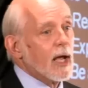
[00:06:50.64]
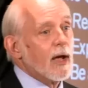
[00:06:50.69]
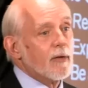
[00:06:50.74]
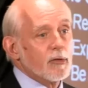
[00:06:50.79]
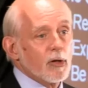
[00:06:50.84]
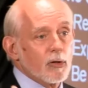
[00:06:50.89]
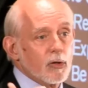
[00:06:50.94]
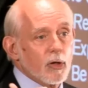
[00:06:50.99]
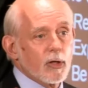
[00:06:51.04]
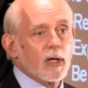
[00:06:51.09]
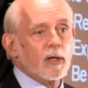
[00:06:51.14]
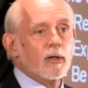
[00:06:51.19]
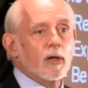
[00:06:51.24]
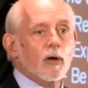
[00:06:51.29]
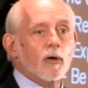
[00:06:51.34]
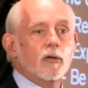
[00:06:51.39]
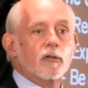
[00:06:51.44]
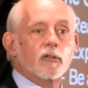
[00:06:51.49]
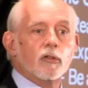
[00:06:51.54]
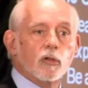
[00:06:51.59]
have to look at
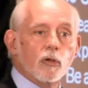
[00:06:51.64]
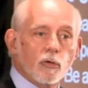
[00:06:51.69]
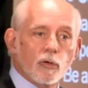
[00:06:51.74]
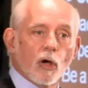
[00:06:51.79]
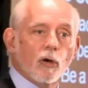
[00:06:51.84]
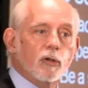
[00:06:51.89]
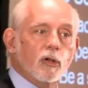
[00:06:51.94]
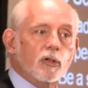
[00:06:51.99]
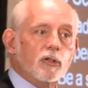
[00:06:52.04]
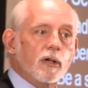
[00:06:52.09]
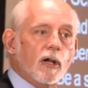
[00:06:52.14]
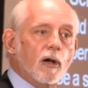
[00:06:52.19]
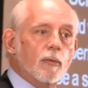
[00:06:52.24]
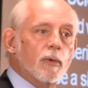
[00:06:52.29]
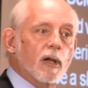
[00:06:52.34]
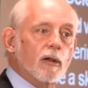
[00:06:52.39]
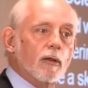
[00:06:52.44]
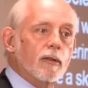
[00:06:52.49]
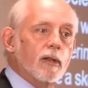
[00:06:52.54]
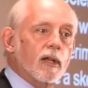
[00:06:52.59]
those. You know your child
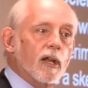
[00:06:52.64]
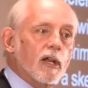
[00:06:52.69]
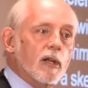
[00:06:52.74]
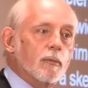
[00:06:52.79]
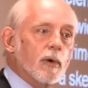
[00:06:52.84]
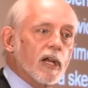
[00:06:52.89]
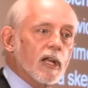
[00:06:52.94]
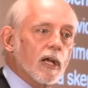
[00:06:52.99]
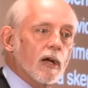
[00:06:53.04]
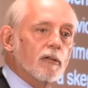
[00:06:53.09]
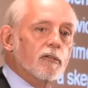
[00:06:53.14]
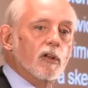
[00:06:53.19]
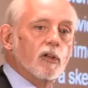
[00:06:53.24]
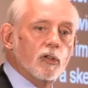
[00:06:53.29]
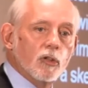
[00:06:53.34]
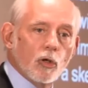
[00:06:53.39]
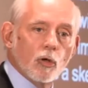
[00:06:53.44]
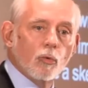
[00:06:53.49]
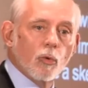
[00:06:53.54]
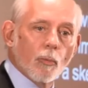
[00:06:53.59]
better than anybody else,
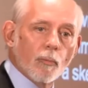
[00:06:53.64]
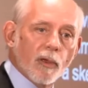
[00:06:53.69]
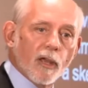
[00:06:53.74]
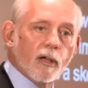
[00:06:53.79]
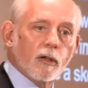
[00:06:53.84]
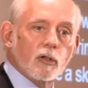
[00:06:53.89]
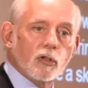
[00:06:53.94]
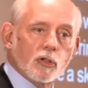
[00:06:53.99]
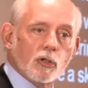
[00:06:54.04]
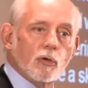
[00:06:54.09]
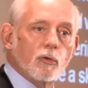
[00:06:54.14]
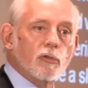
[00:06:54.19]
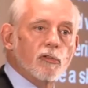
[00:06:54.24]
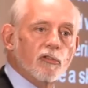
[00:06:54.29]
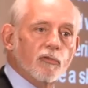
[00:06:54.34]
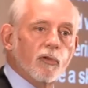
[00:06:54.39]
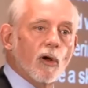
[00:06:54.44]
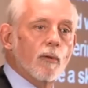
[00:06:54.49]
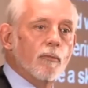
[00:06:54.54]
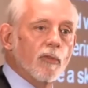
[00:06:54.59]
and you will pick and choose
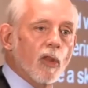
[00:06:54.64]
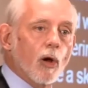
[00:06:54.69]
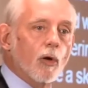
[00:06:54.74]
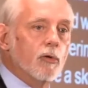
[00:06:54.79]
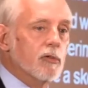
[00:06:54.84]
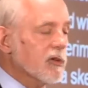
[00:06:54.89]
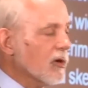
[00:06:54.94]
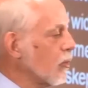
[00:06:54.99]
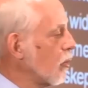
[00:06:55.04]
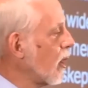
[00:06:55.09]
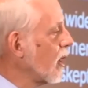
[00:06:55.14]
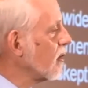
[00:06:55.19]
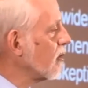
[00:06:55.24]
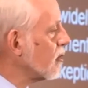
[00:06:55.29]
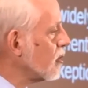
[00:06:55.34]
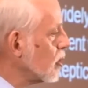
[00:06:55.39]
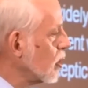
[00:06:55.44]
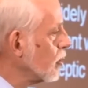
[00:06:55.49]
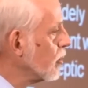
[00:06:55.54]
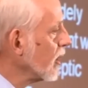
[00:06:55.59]
from those the
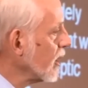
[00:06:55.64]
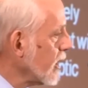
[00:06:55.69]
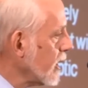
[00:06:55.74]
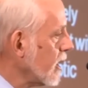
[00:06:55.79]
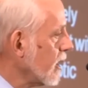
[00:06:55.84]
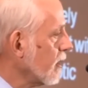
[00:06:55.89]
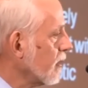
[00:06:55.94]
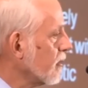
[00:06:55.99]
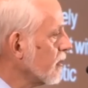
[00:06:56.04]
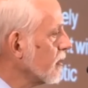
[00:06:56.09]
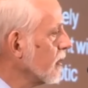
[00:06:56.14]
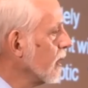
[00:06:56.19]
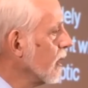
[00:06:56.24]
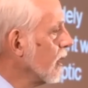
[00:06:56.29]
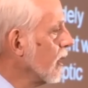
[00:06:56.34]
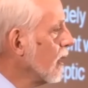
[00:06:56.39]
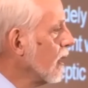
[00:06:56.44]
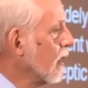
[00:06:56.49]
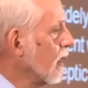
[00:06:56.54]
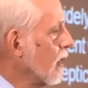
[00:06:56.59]
ones you believe
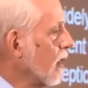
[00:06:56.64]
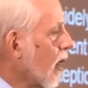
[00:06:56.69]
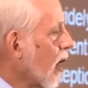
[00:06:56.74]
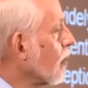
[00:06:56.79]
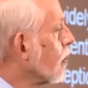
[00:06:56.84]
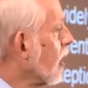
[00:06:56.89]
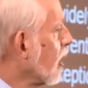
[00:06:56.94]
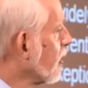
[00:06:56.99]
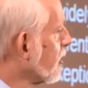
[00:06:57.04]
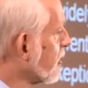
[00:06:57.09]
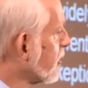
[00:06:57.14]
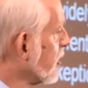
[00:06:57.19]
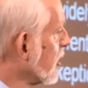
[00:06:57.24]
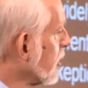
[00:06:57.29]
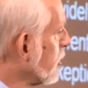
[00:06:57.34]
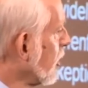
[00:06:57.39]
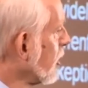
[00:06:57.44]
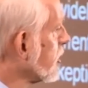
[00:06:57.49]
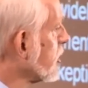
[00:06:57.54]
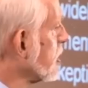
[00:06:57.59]
are most
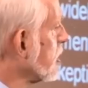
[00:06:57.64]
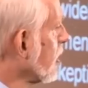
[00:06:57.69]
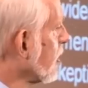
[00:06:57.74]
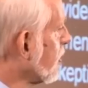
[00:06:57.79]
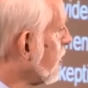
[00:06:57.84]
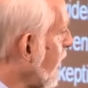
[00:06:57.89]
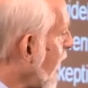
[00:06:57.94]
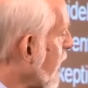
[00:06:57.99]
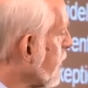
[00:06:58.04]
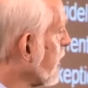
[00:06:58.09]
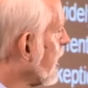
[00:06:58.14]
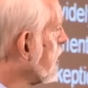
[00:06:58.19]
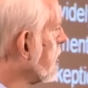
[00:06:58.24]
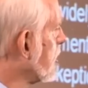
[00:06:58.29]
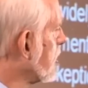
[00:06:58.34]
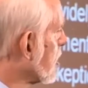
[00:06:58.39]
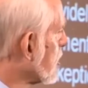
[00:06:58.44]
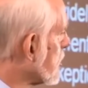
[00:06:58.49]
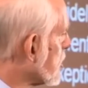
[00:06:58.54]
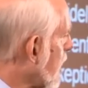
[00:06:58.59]
suitable to your family,
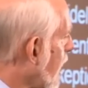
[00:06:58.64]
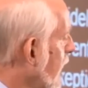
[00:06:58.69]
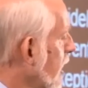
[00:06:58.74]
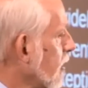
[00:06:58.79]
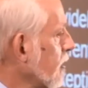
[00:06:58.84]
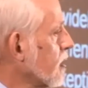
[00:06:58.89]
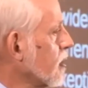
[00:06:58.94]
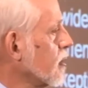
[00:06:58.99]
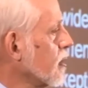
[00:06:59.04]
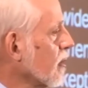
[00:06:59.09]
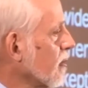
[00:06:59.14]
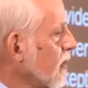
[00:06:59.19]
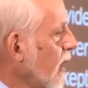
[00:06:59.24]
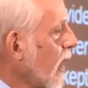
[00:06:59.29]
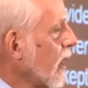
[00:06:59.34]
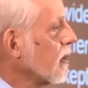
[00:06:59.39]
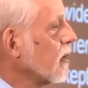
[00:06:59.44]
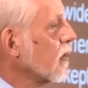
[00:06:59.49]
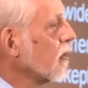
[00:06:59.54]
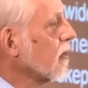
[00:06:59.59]
to your child, to your
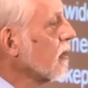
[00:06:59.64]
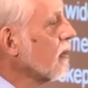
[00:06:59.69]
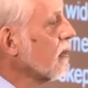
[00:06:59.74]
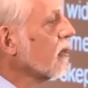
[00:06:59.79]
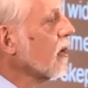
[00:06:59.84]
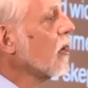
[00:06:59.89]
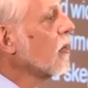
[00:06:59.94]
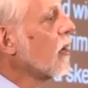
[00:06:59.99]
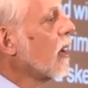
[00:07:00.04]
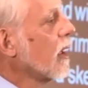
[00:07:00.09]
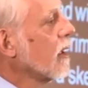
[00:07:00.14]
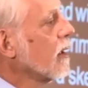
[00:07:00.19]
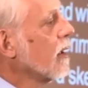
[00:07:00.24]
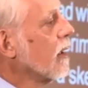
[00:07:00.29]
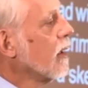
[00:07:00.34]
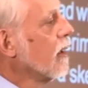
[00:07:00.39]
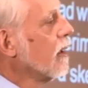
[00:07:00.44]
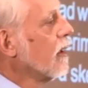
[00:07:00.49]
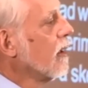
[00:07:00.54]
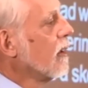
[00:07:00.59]
values, and so on.
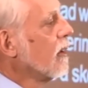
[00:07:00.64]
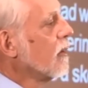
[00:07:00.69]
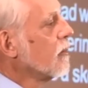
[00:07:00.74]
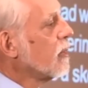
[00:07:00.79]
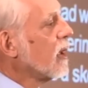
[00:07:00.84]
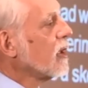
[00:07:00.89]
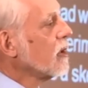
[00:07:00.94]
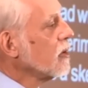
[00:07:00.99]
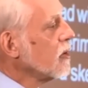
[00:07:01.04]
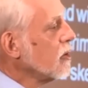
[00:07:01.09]
But